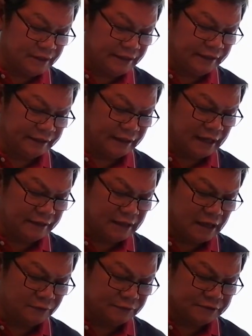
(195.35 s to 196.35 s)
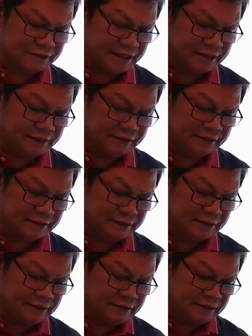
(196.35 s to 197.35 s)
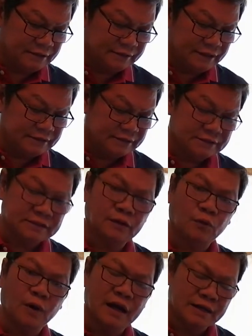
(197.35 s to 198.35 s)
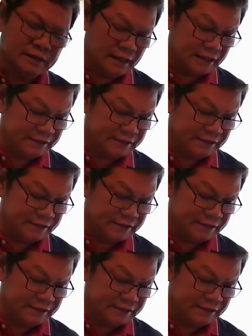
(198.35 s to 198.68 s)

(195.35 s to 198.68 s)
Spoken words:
He cried out, saying, "This is the one